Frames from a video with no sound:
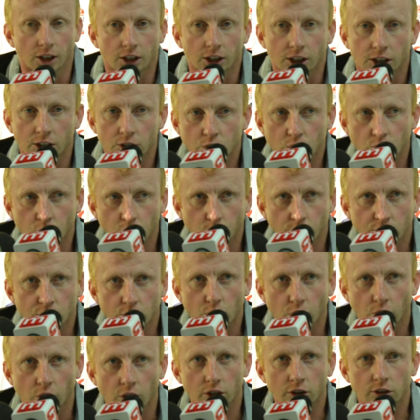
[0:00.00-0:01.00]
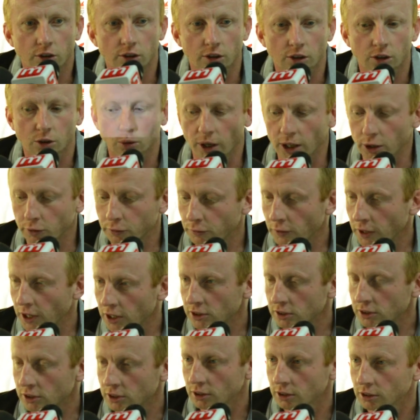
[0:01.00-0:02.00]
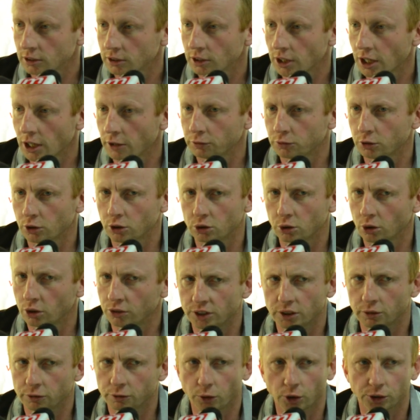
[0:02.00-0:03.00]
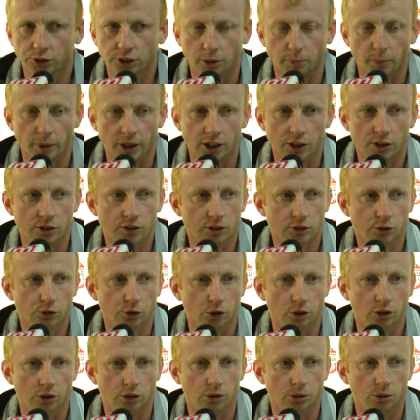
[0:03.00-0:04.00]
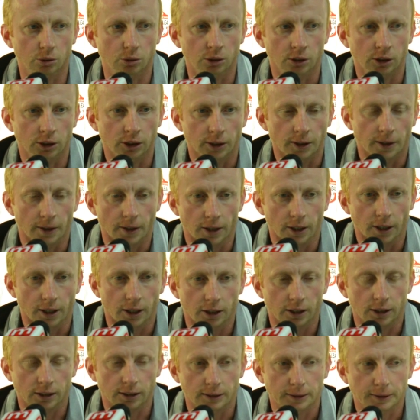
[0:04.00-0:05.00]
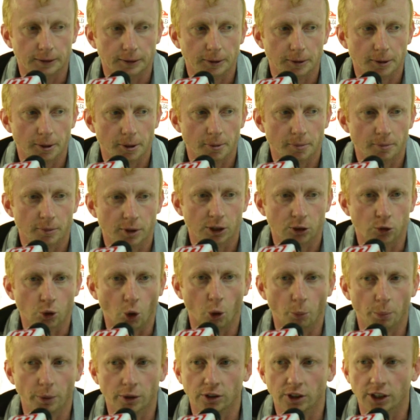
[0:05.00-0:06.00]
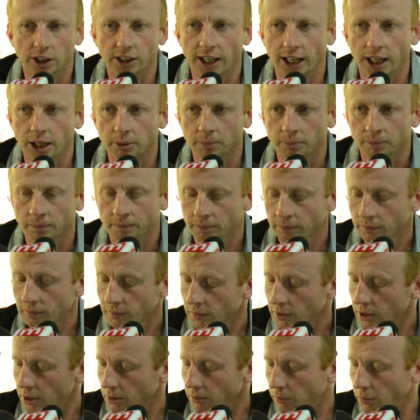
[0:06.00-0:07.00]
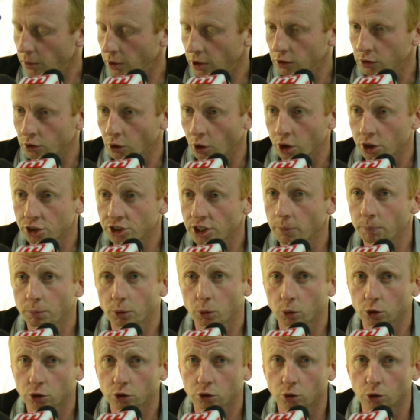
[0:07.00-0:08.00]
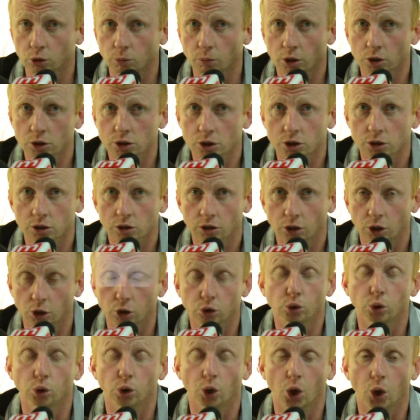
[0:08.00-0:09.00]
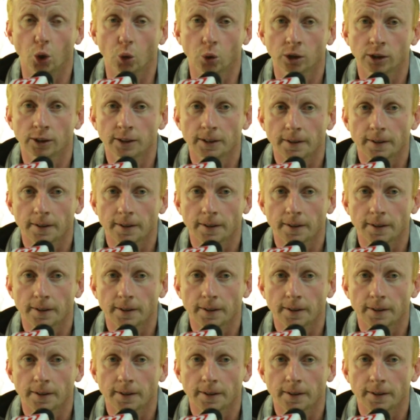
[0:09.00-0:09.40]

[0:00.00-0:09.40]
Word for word: It's good we scored quite fast after 13-14 minutes, so it opened the game, but our tempo was too much or too low.